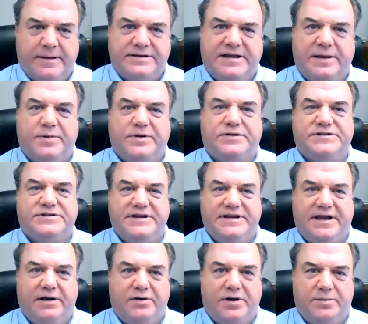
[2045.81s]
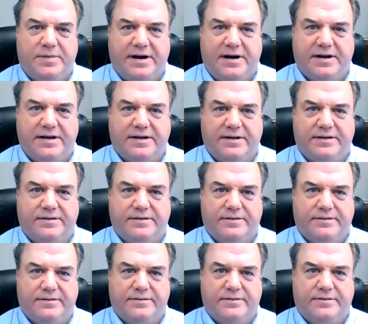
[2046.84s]
Typical CEO in America,
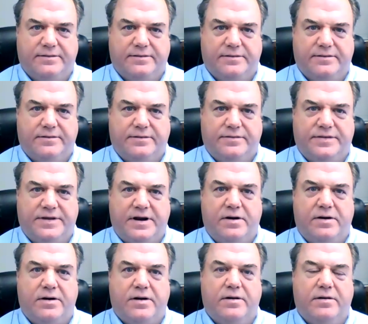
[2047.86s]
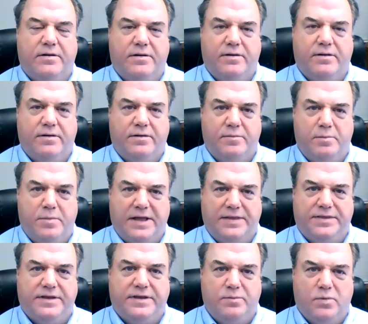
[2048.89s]
their
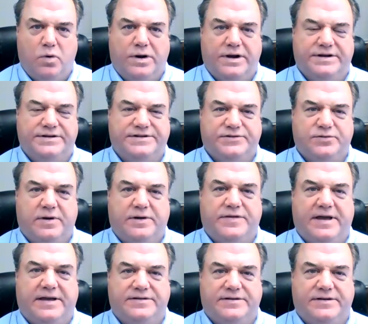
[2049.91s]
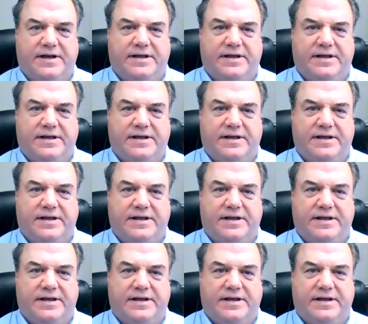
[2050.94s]
monthly mortgage is $12,000.